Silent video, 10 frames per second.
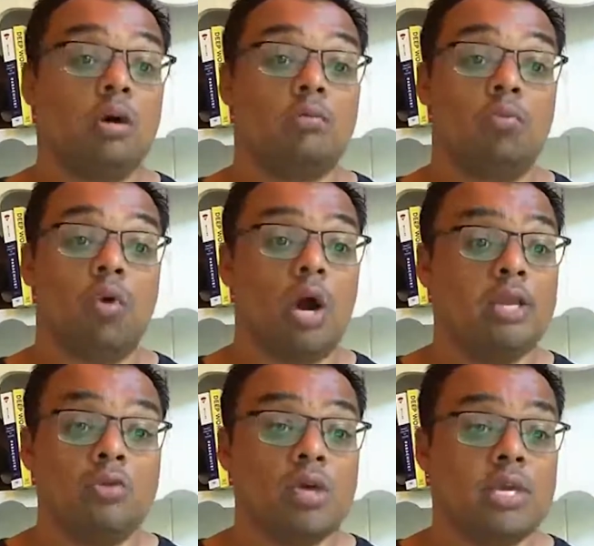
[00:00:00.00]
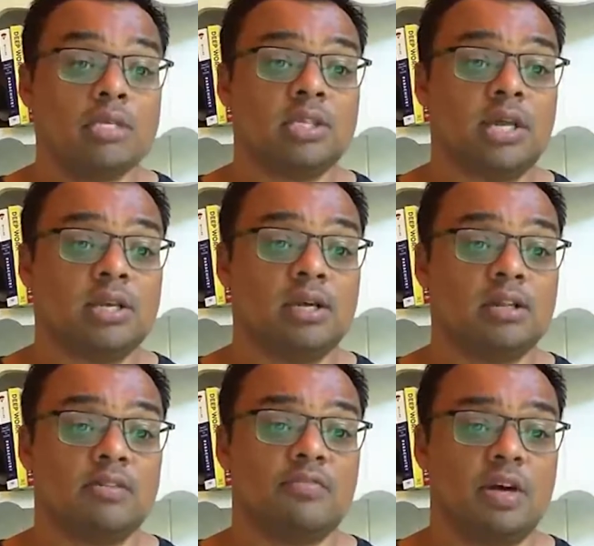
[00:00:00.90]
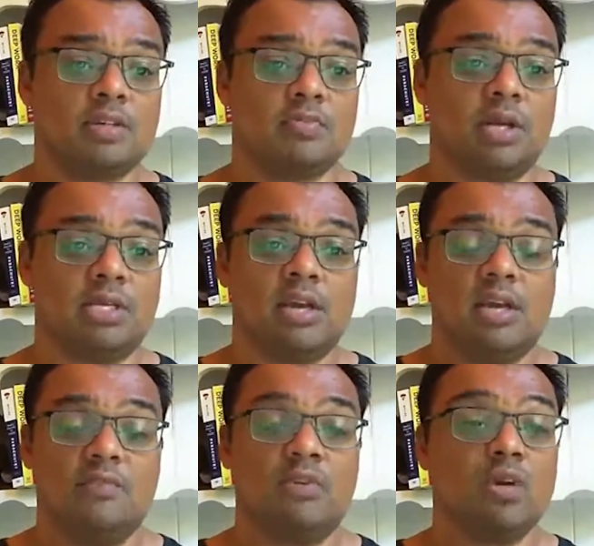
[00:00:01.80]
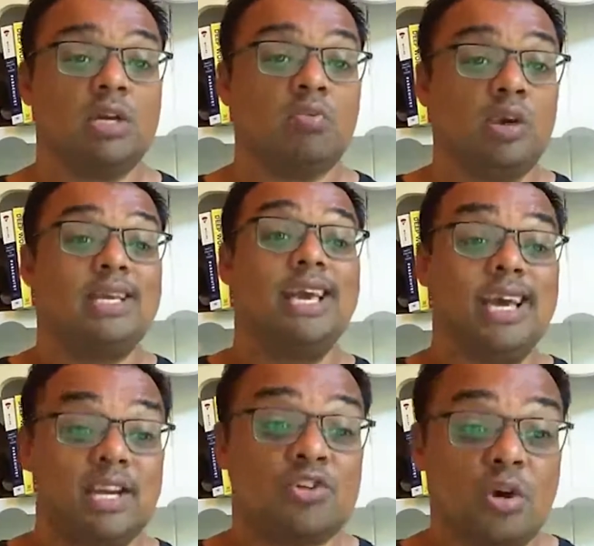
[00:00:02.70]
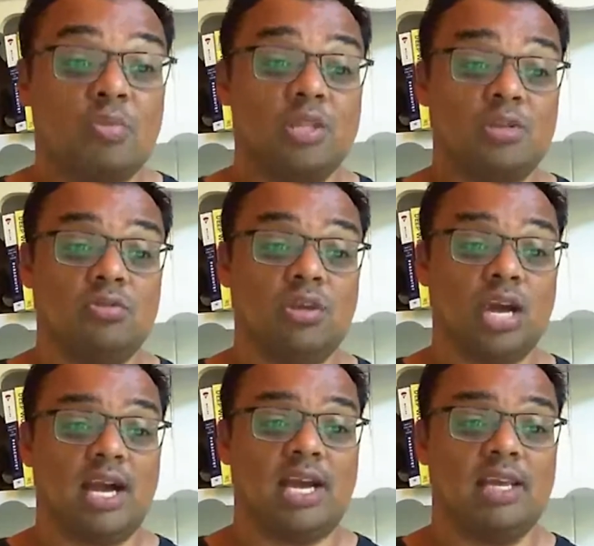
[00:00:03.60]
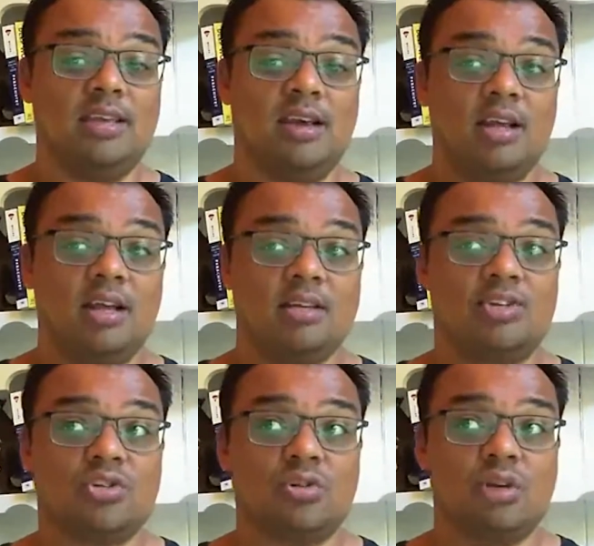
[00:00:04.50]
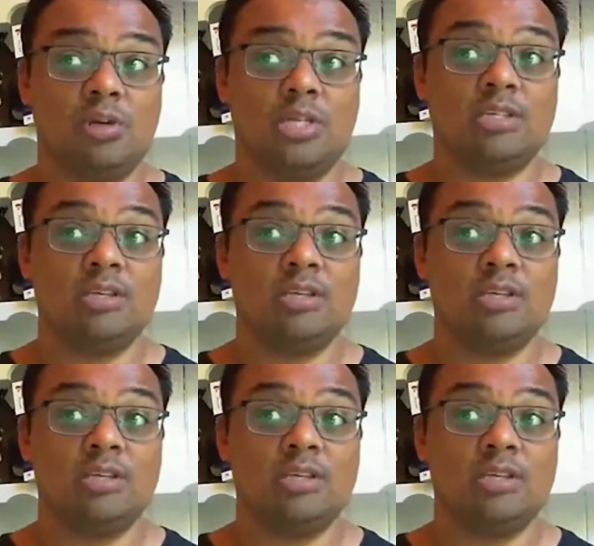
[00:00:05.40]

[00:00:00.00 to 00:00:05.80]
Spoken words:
Why are you here studying in the first place? If you really want to get a job in the UK, then surely you need to